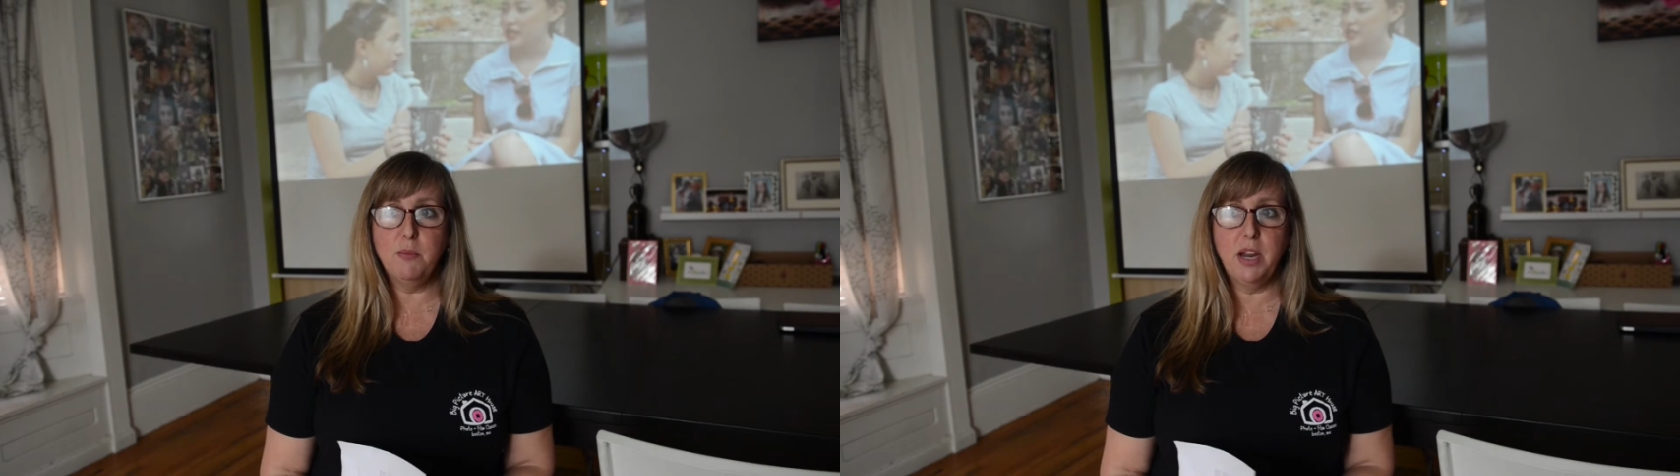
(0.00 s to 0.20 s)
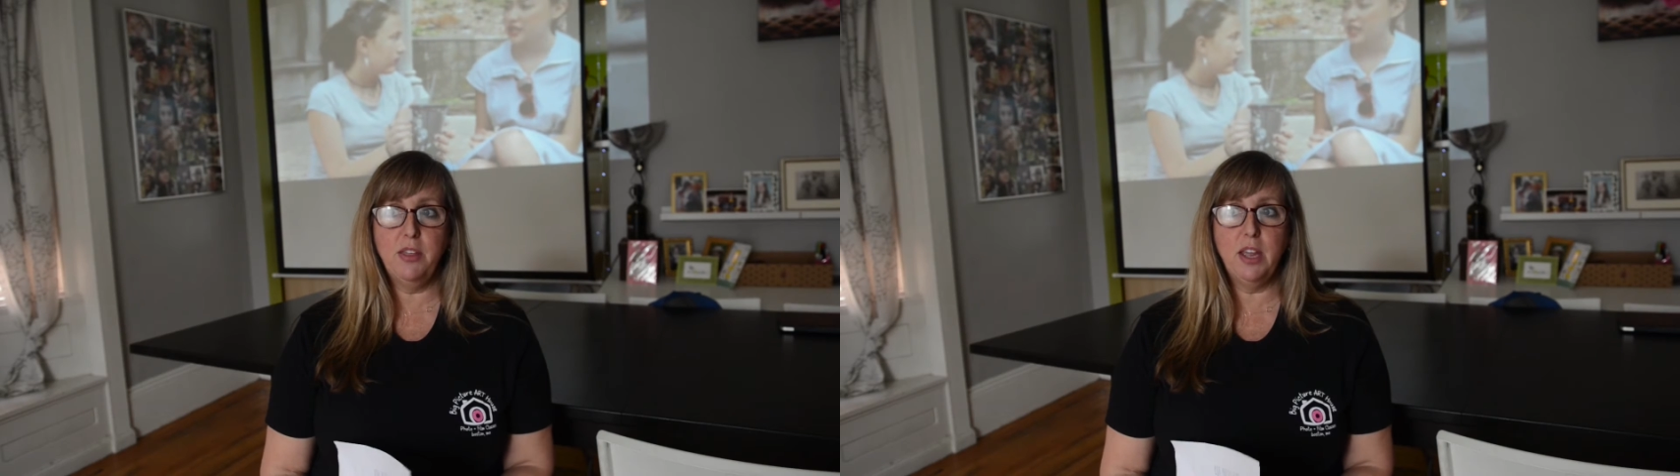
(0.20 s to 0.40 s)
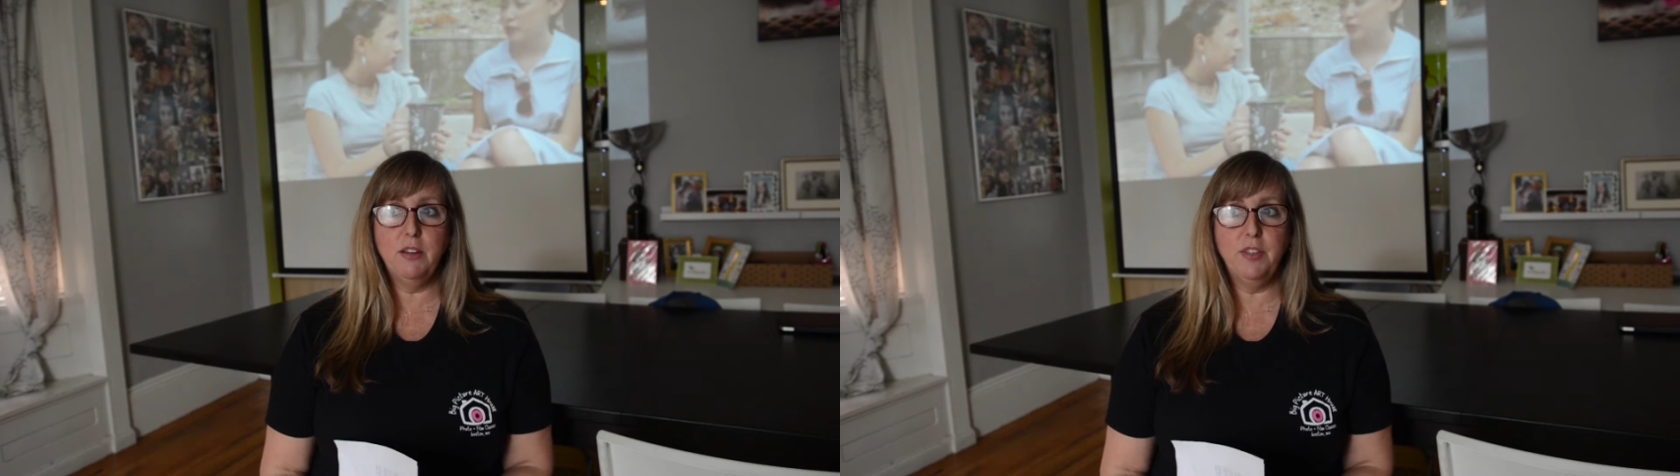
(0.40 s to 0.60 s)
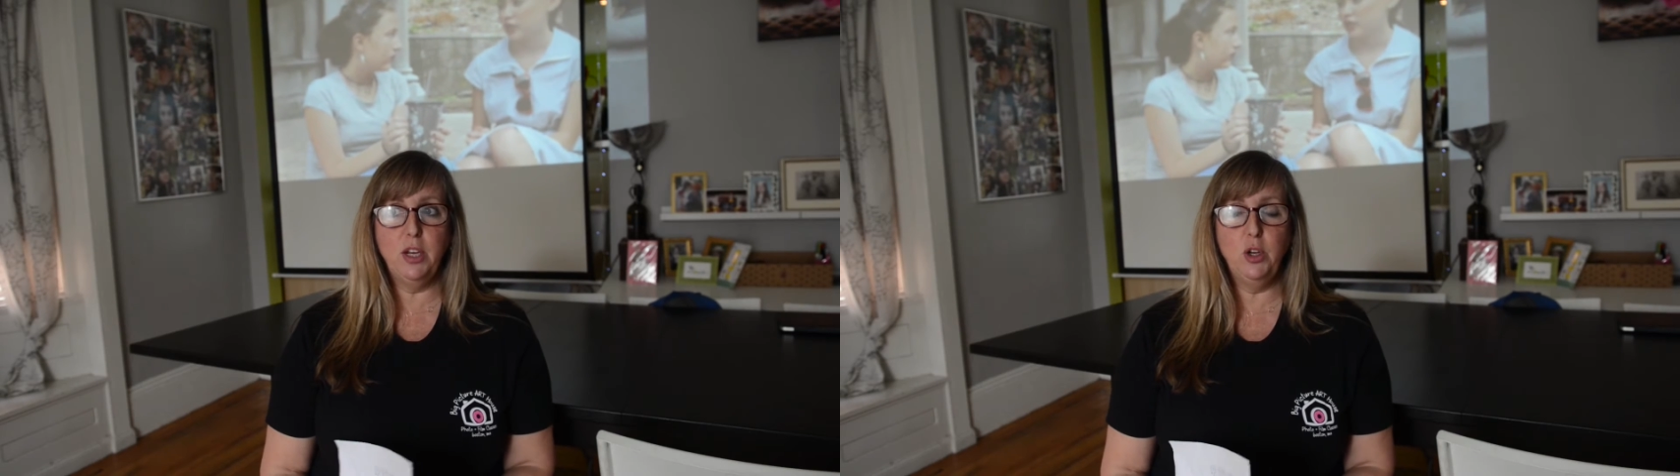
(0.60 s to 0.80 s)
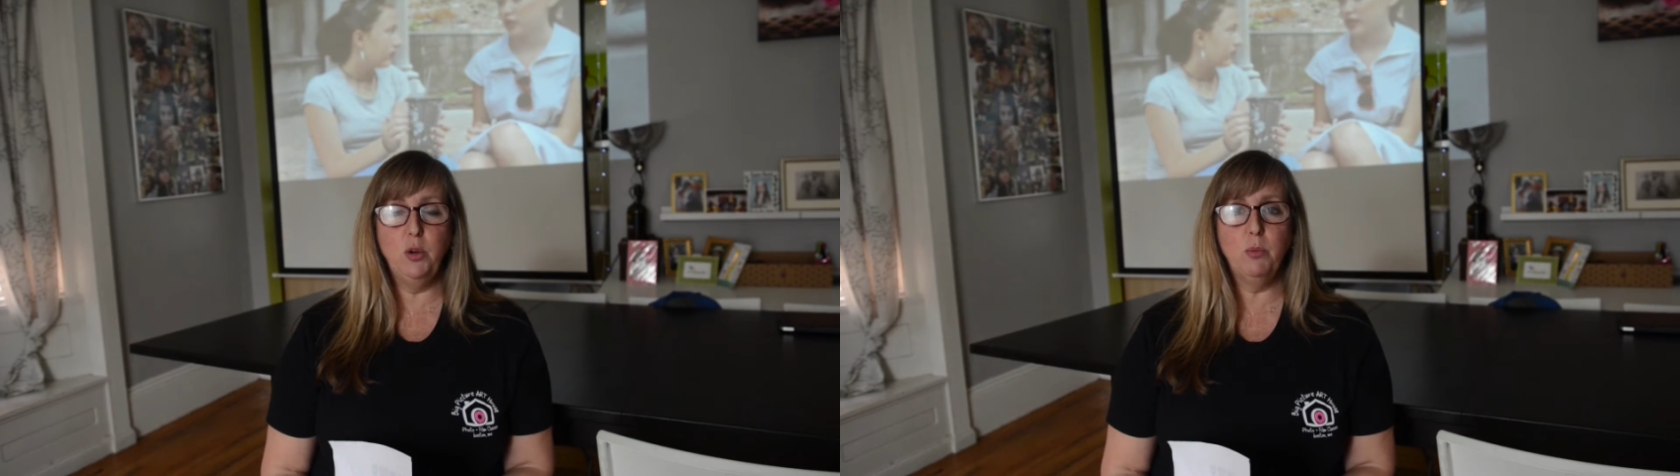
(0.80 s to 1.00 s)
but I think if
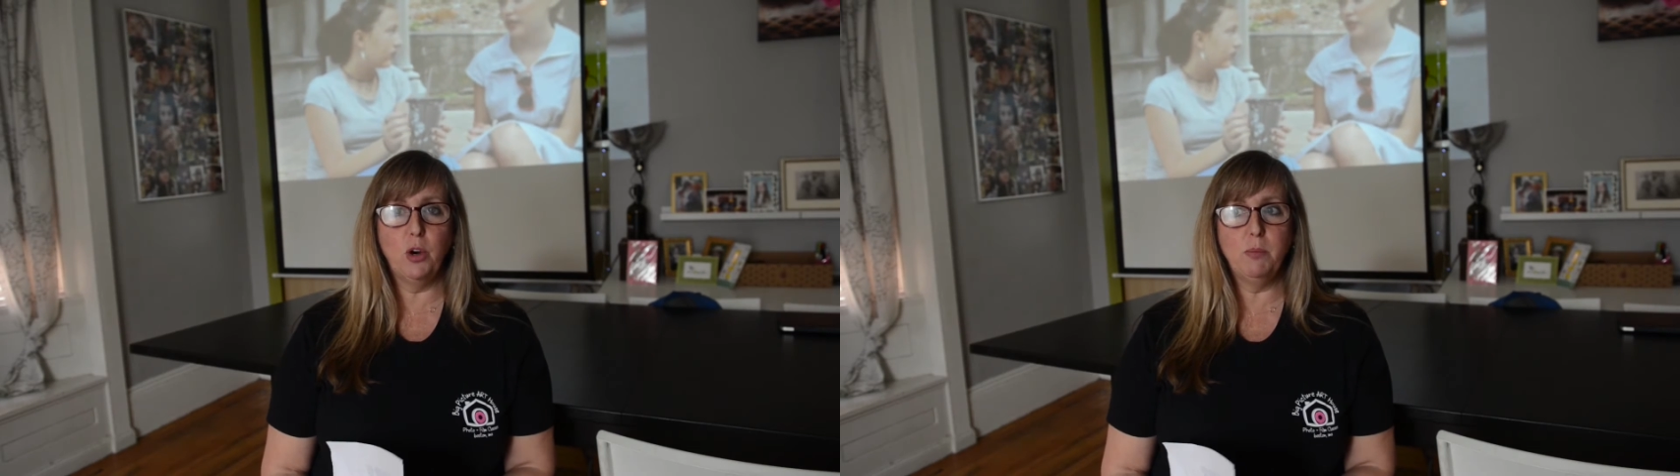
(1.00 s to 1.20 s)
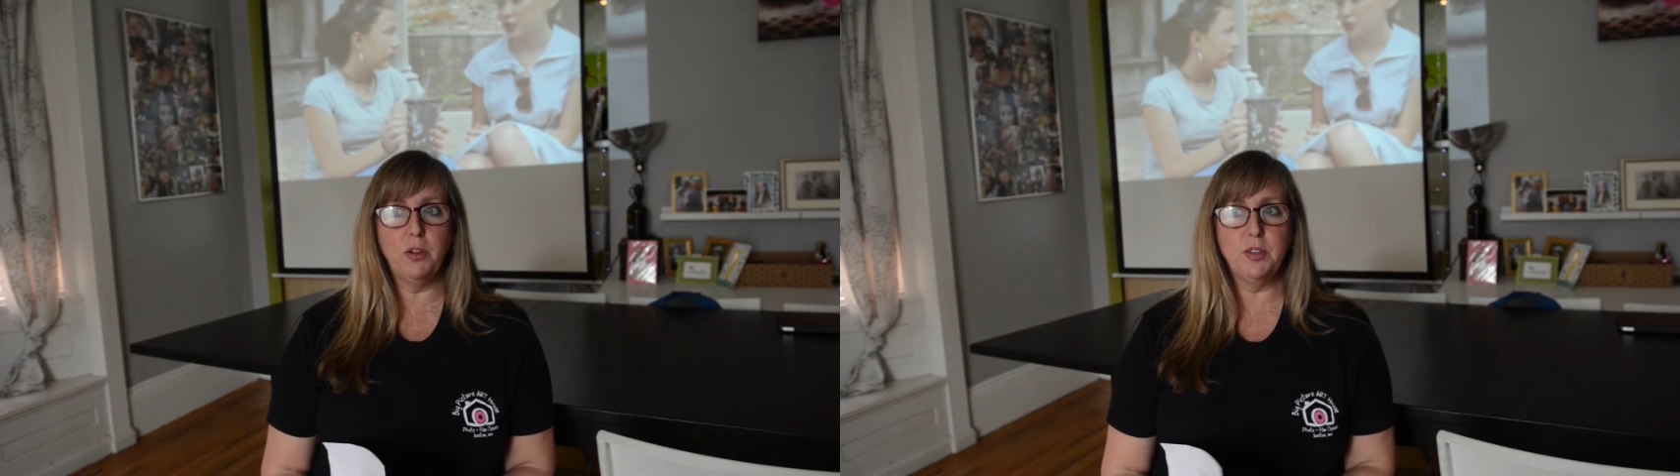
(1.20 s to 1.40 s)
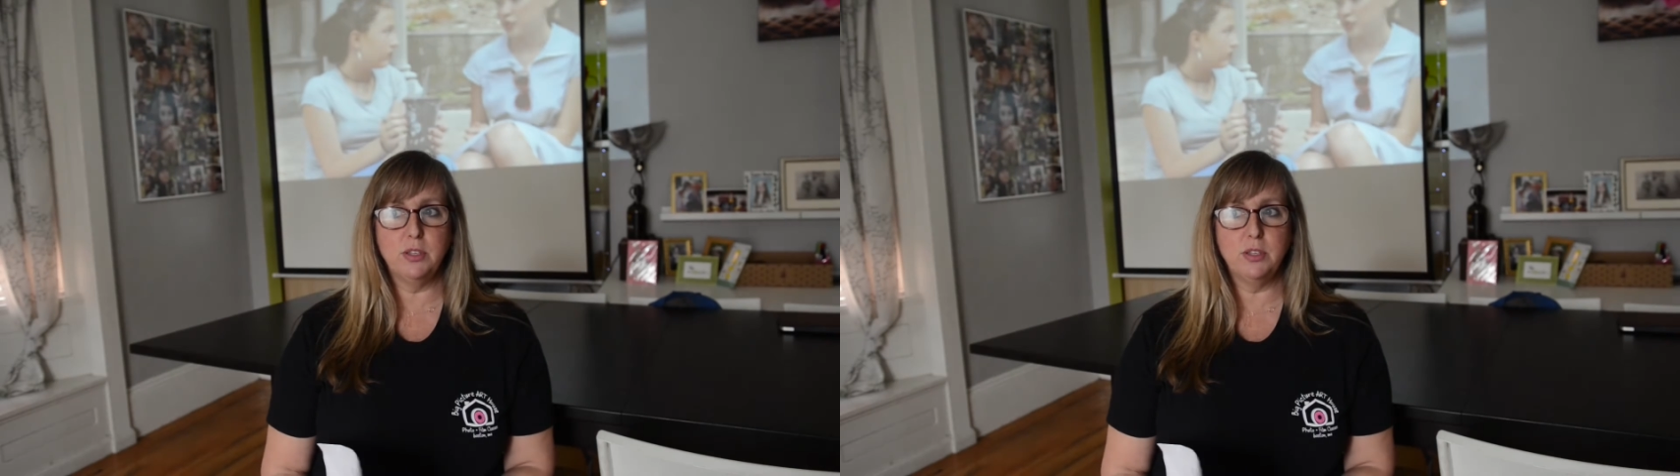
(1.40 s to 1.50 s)
they knew more about the